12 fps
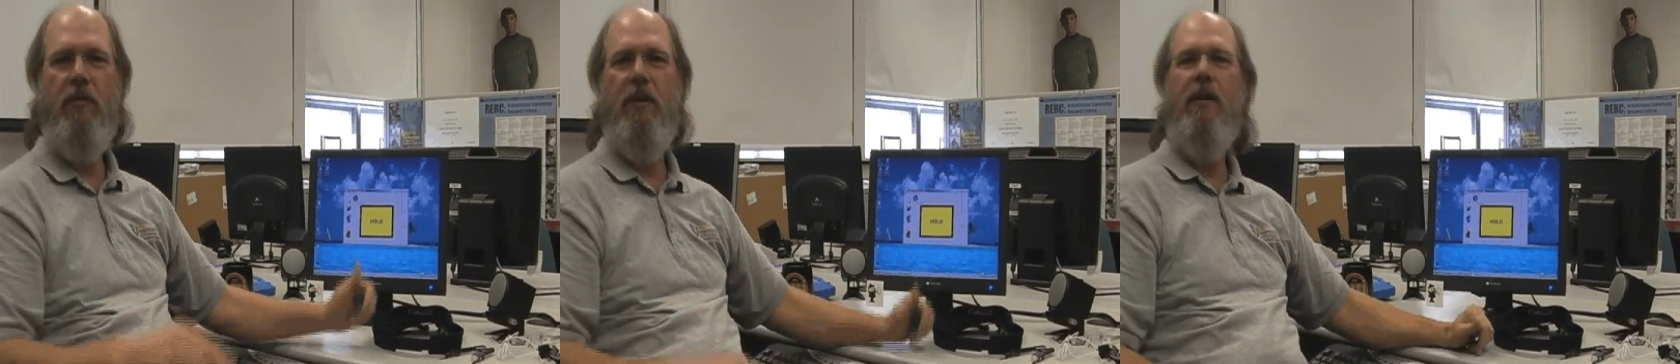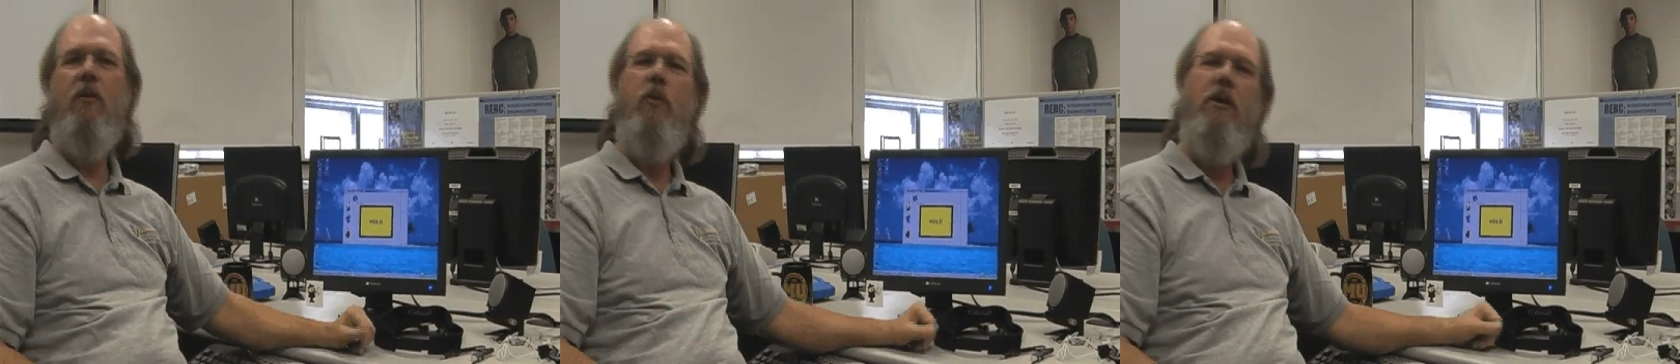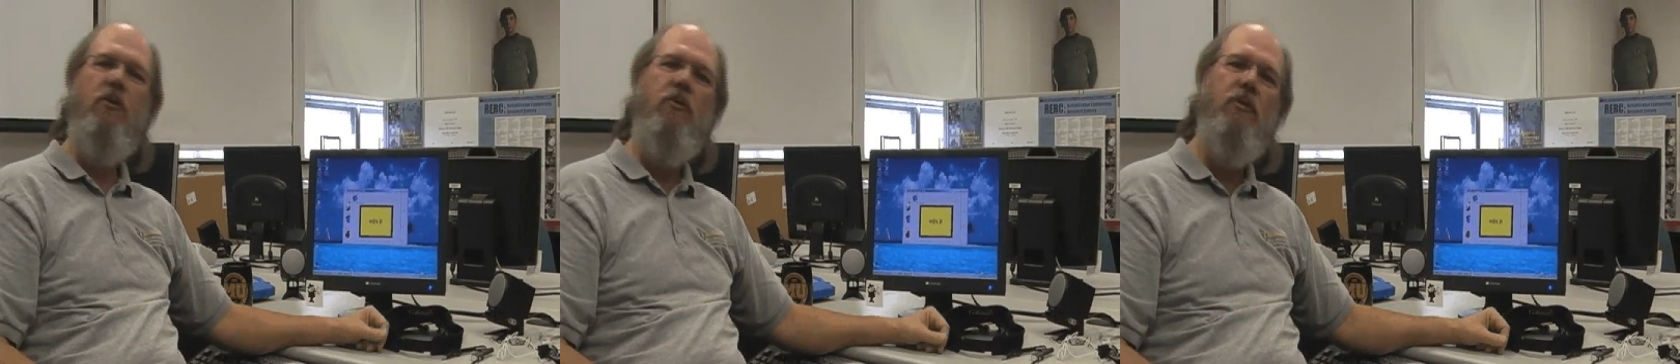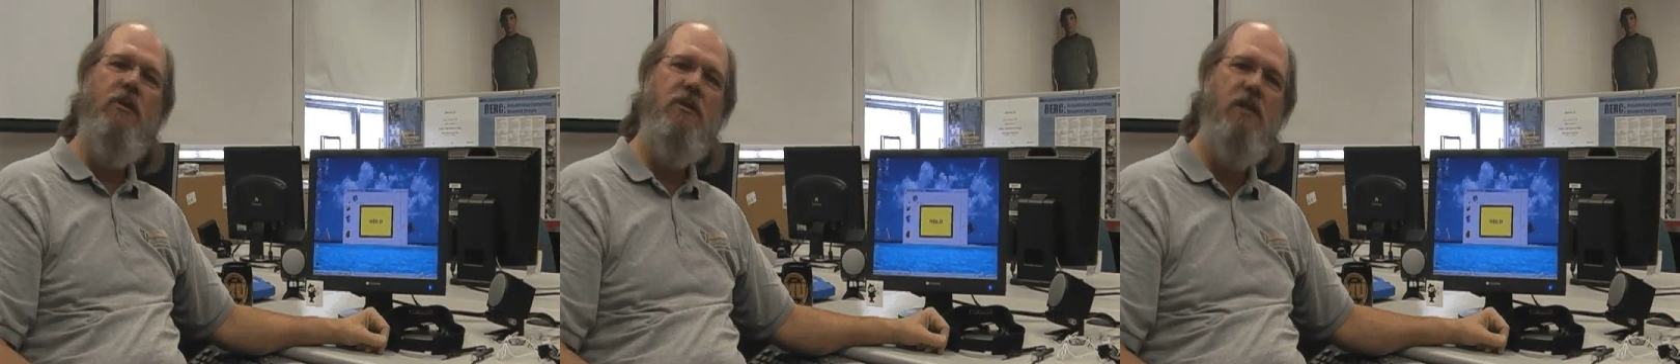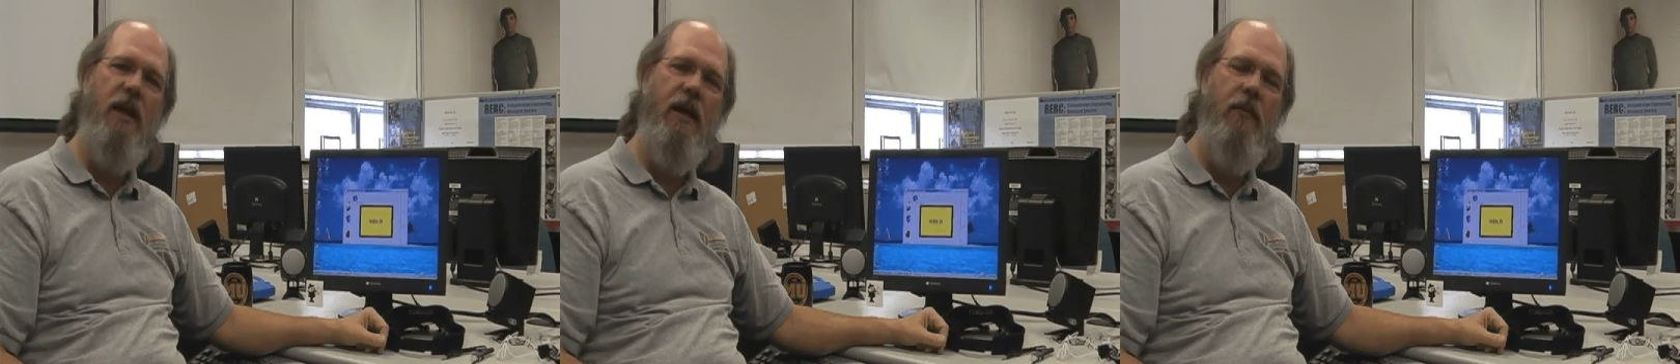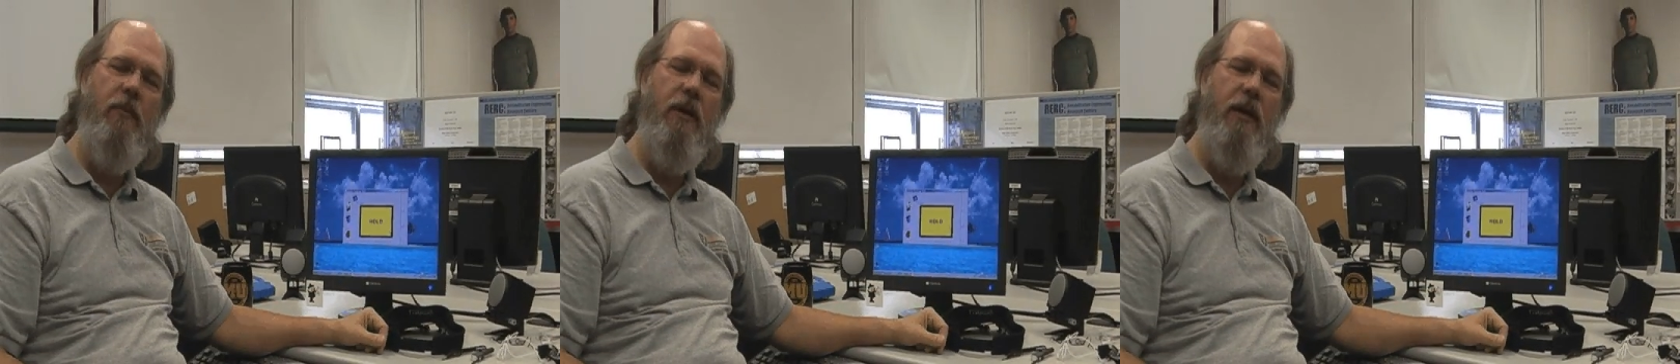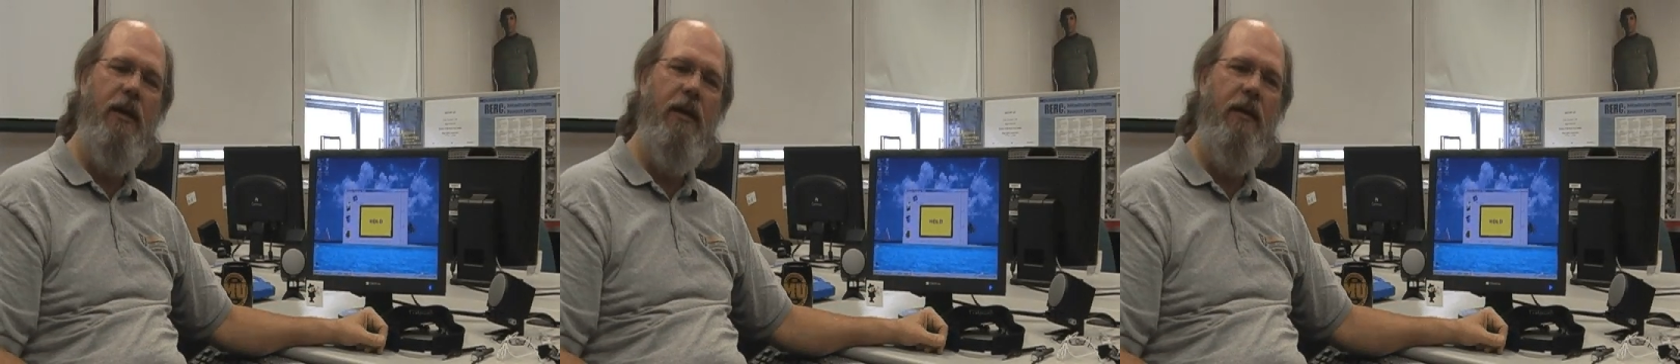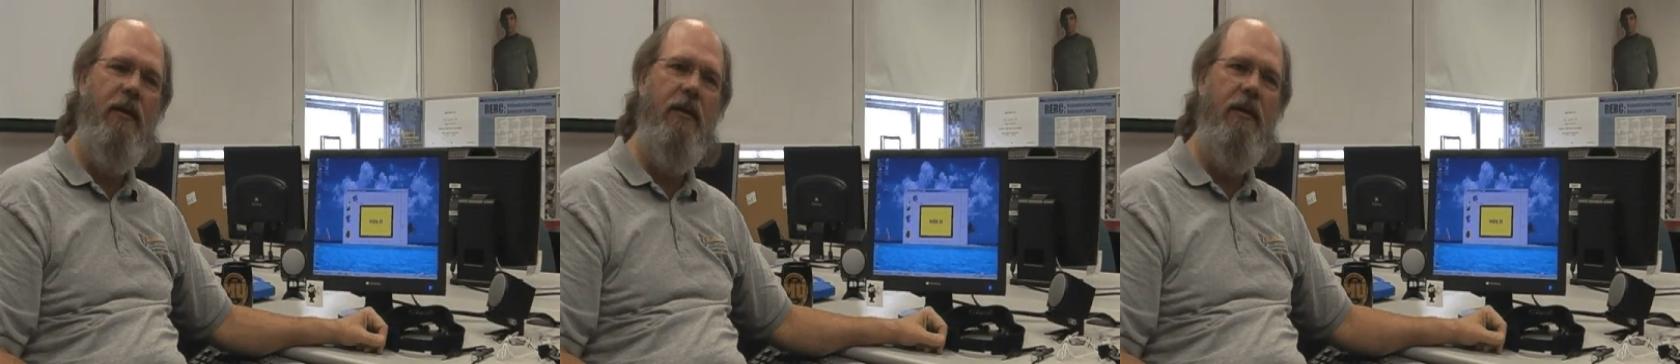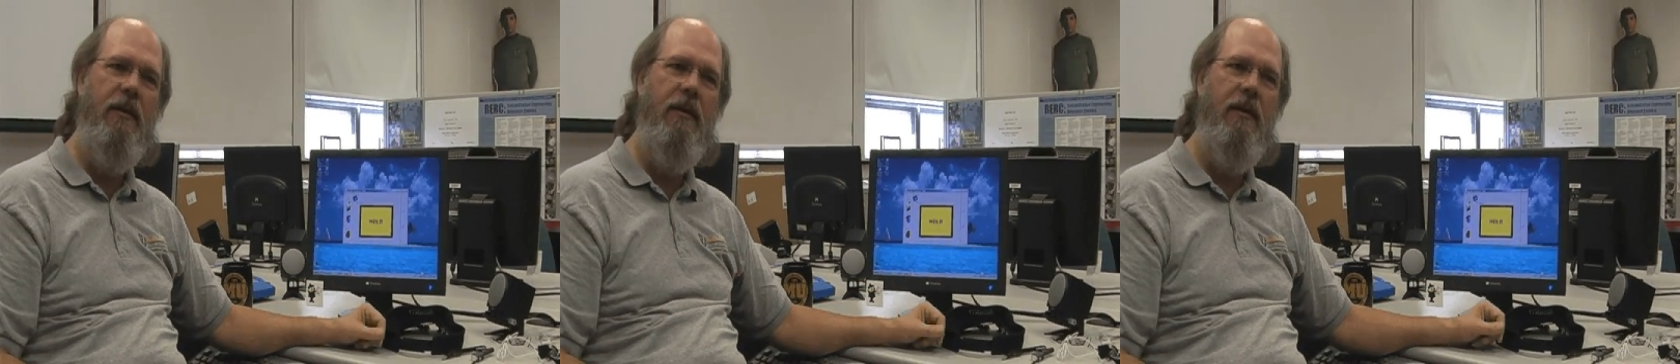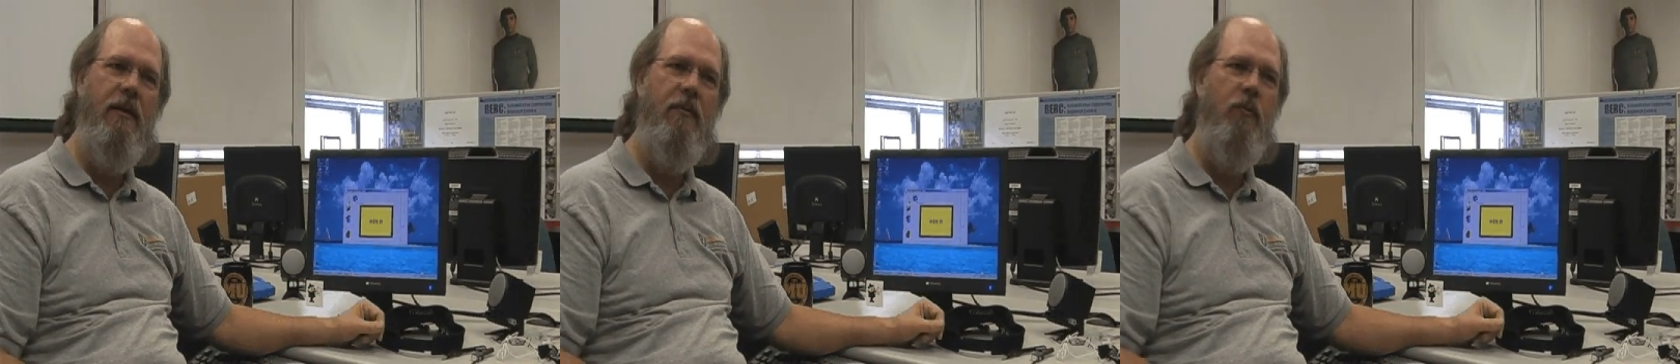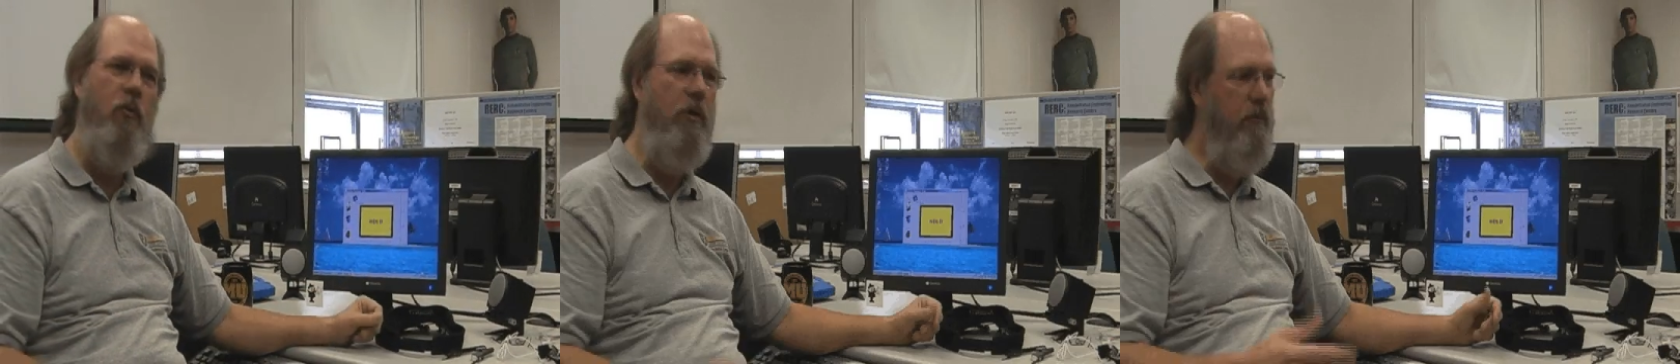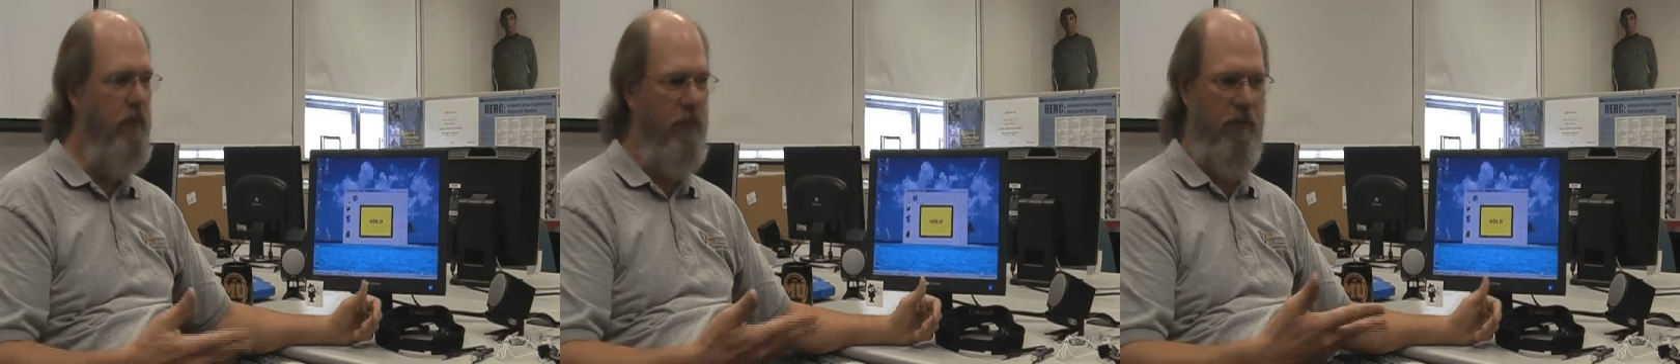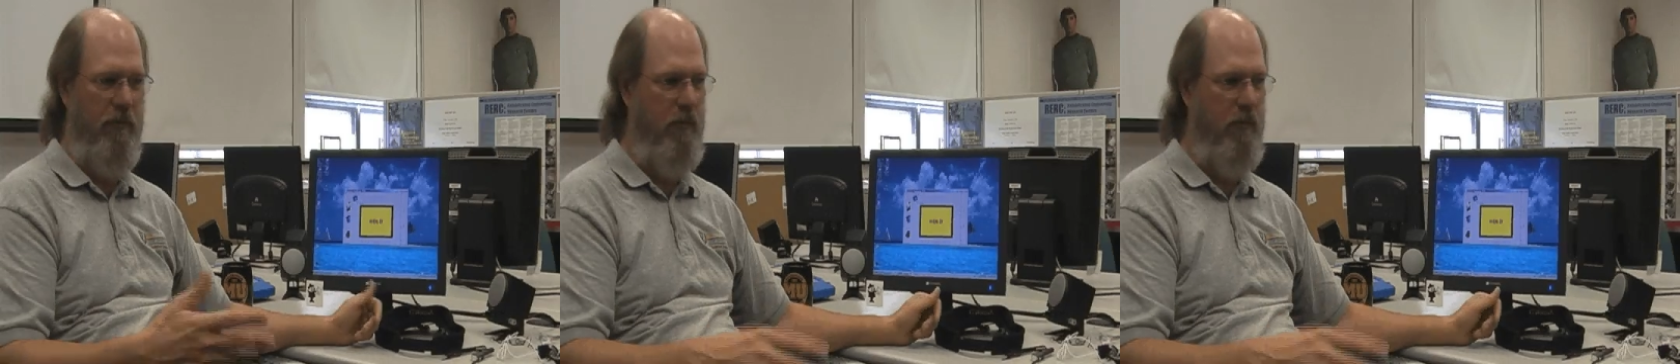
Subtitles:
thing that we do in this lab, and we've